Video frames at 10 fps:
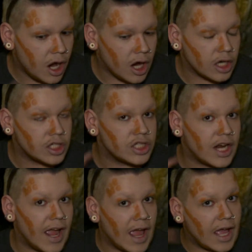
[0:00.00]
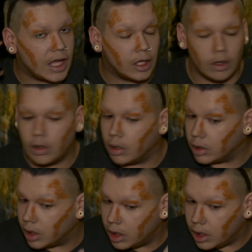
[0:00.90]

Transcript: harsh angle